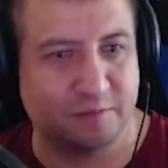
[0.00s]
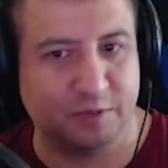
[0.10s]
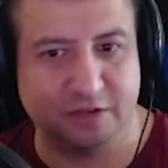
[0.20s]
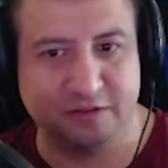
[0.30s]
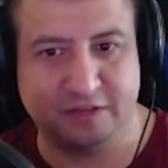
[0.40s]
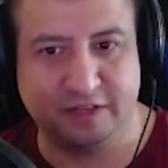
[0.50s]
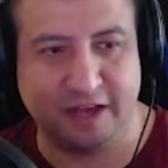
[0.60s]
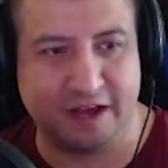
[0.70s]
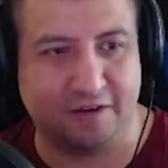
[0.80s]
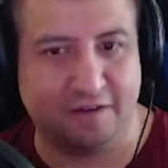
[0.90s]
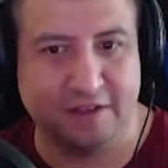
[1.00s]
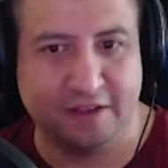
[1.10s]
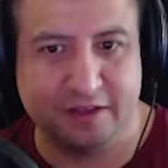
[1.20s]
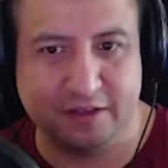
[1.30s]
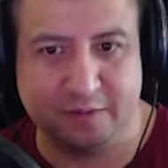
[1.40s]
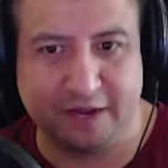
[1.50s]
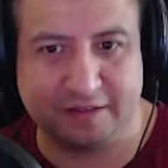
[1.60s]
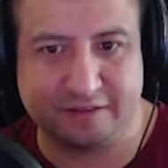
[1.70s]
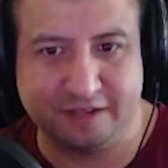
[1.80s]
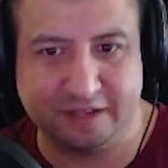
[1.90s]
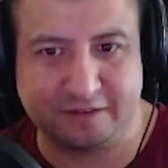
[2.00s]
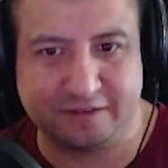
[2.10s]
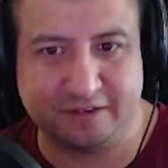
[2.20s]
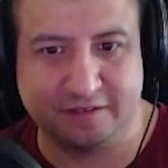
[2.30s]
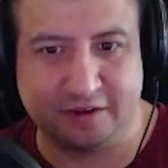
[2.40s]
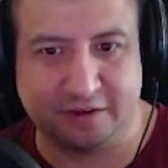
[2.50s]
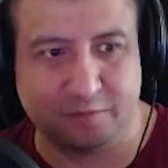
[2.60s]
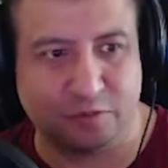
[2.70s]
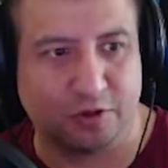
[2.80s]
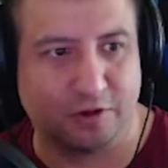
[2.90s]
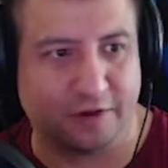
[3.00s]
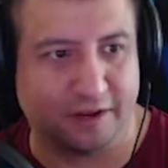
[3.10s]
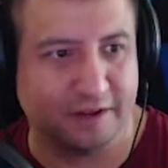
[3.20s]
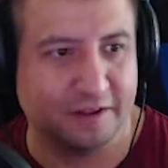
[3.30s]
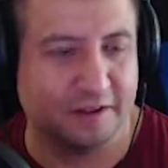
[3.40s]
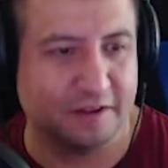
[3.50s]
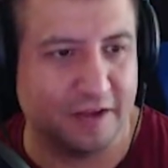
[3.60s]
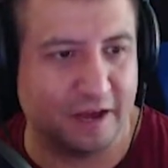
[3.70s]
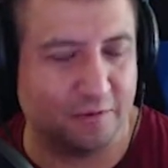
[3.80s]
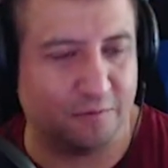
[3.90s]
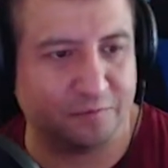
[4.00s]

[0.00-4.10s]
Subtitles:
But do you see how you might see it's this very blurry? Now,